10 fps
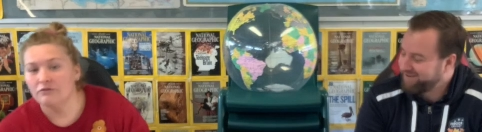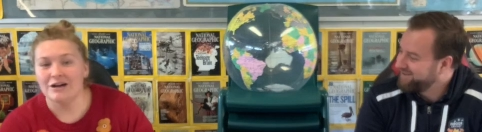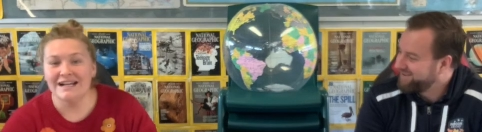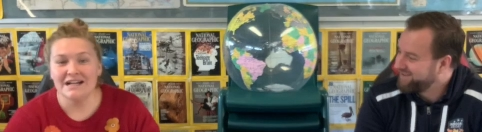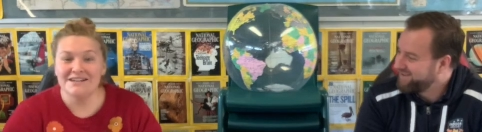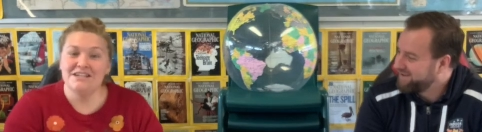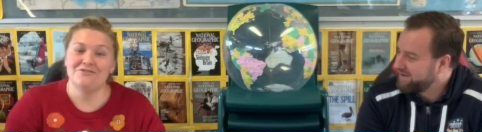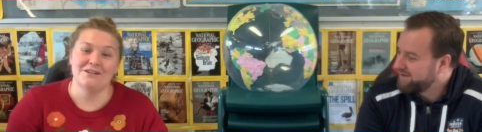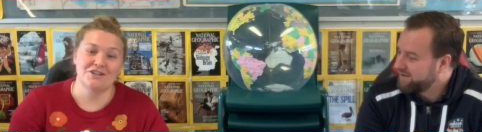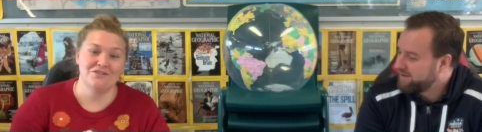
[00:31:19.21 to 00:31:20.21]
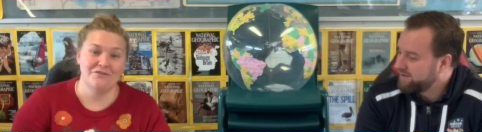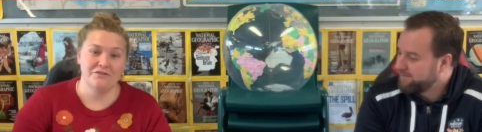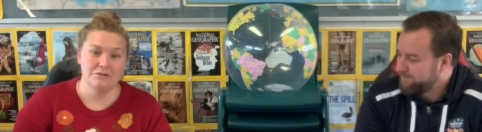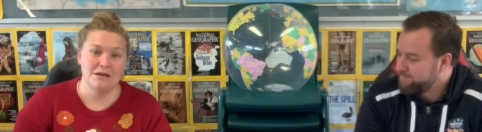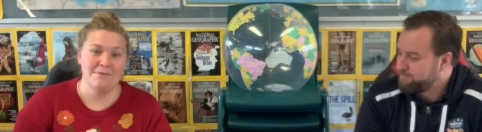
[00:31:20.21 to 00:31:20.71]
Speaker 1: Write out an introduction for the
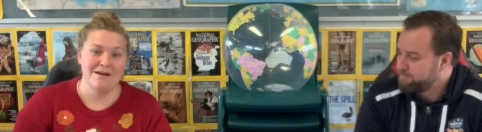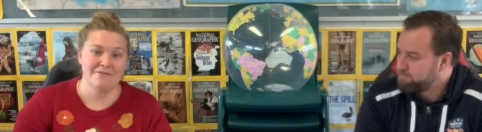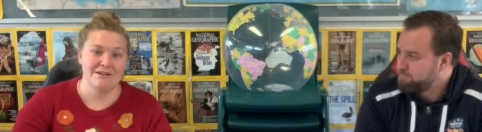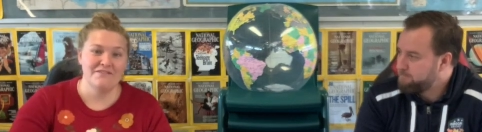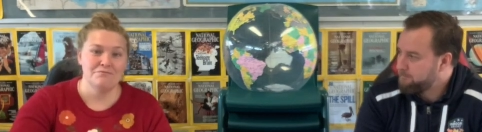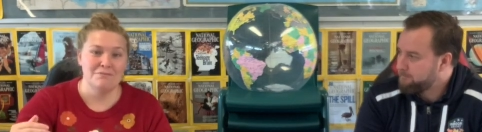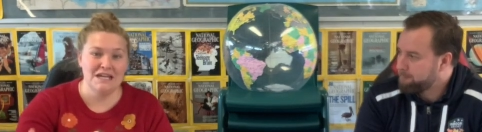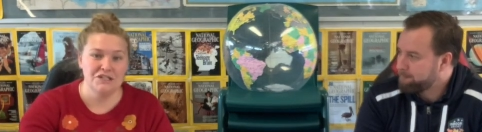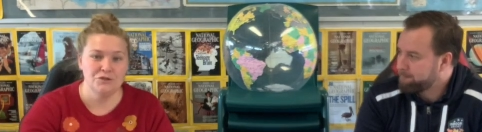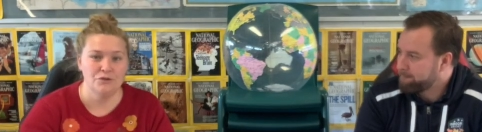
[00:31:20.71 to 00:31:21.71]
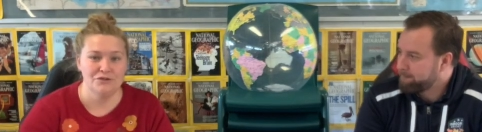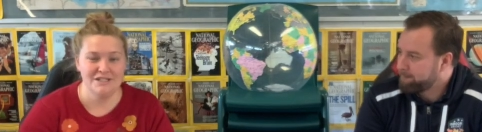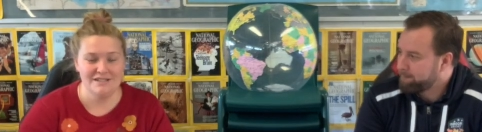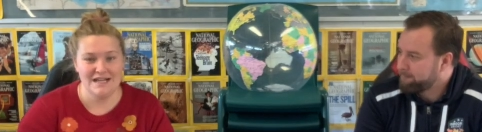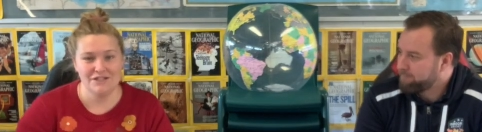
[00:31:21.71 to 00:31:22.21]
Great Barrier Reef. Make sure all your
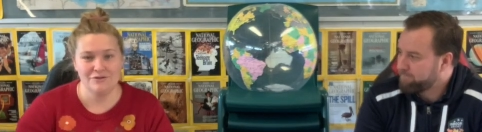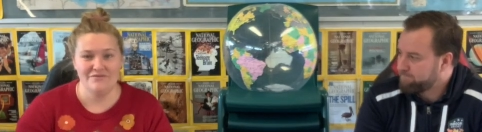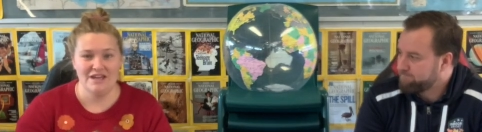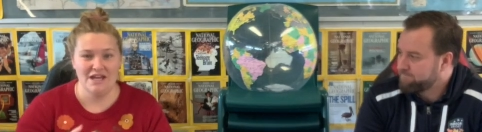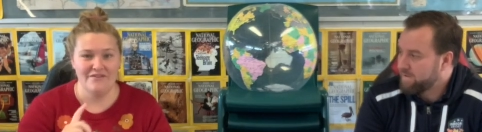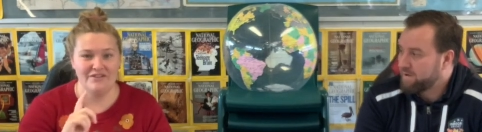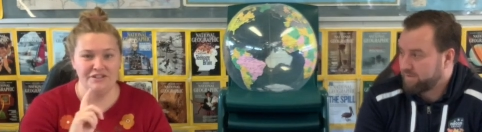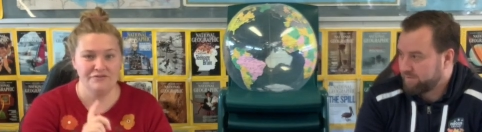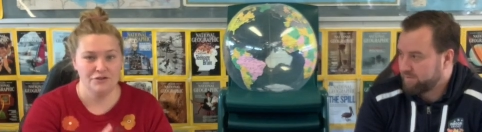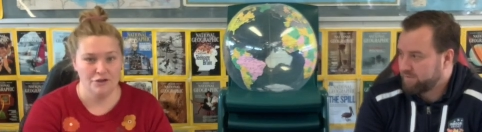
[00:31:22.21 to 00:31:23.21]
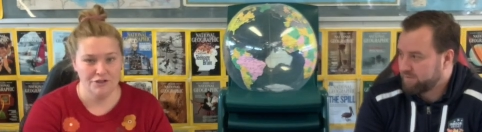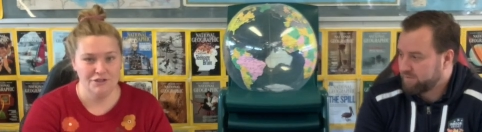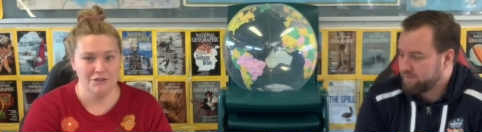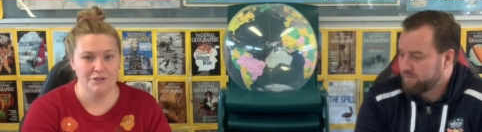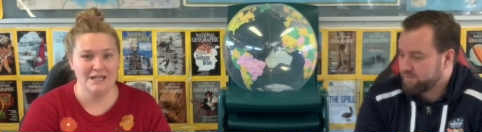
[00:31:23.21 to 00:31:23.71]
stats are in there, that you've got your
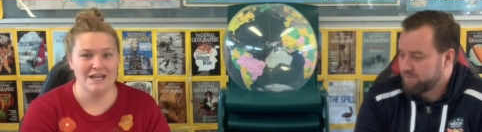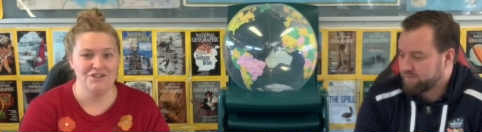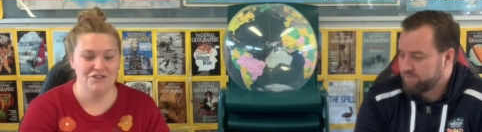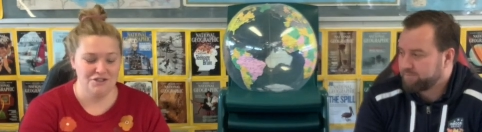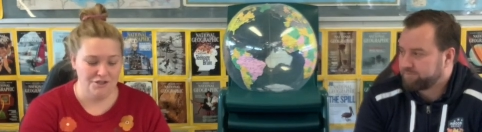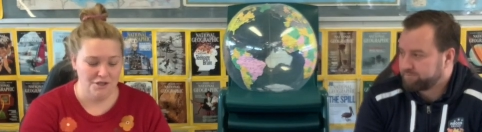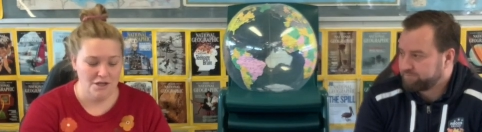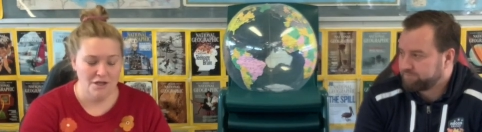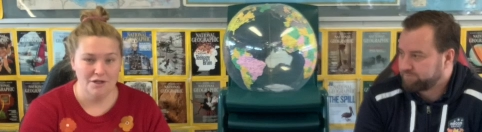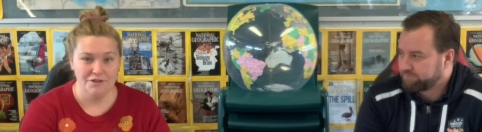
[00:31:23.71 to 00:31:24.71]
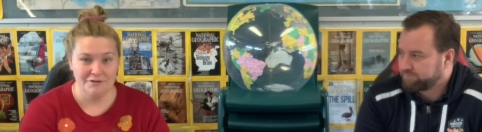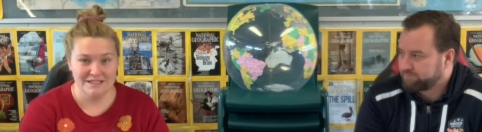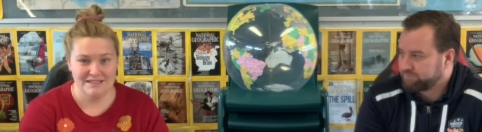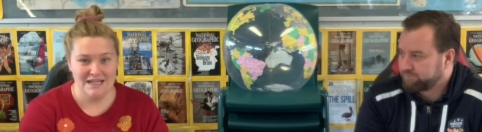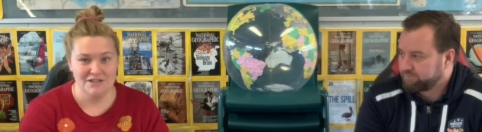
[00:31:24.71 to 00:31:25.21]
location, your
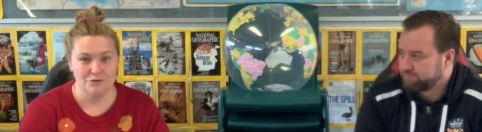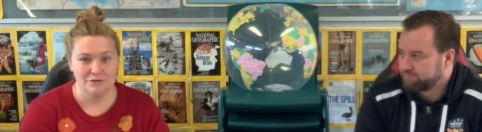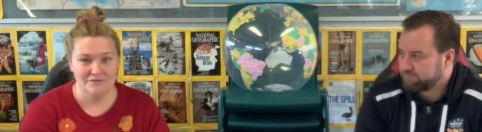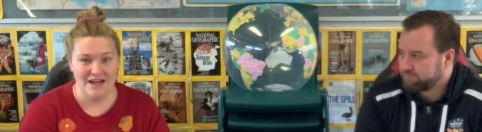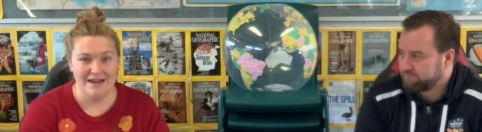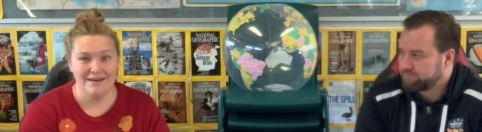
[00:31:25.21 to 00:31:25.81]
extent, all of that.